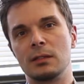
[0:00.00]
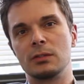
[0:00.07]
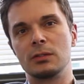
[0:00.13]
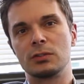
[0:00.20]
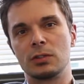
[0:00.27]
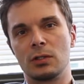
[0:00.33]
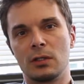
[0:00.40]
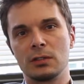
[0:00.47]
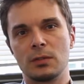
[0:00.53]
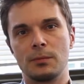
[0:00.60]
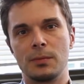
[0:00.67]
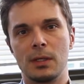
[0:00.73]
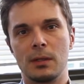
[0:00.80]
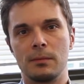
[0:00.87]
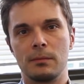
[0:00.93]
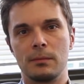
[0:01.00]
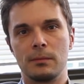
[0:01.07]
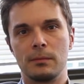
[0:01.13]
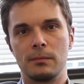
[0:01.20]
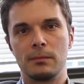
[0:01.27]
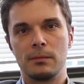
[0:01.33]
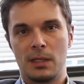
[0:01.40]
you should also be
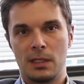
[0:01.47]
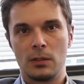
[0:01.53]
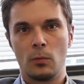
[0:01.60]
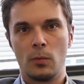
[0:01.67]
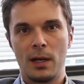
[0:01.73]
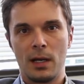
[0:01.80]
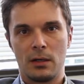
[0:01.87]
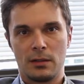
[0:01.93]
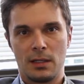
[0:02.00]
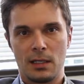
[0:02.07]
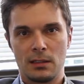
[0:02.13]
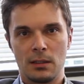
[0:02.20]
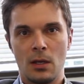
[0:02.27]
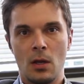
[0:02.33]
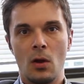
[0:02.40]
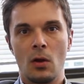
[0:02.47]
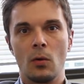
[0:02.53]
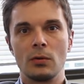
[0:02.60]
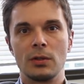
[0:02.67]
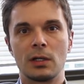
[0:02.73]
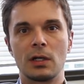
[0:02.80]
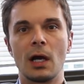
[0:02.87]
made aware that
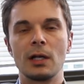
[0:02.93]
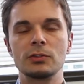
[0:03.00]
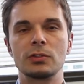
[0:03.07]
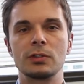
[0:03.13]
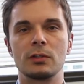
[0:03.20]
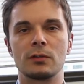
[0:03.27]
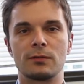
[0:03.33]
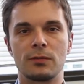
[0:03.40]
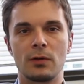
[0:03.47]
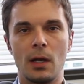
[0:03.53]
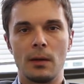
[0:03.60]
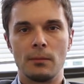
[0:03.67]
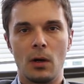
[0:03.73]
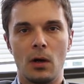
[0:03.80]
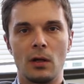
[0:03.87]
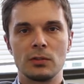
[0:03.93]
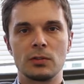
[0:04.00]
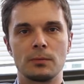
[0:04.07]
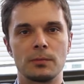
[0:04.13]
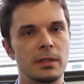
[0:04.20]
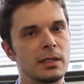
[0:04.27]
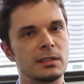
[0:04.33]
the country you're from also
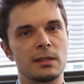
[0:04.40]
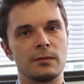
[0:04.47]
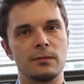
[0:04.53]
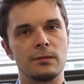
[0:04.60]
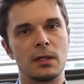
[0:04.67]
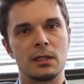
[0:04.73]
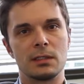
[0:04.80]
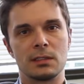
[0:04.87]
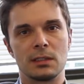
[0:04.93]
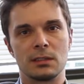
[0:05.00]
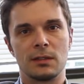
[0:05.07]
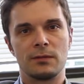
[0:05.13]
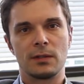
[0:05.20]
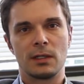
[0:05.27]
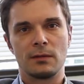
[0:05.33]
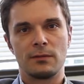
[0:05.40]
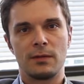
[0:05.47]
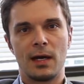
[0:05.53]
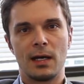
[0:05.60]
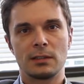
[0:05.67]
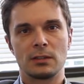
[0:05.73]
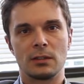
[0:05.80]
plays a very significant
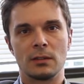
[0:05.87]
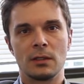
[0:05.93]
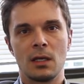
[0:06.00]
factor.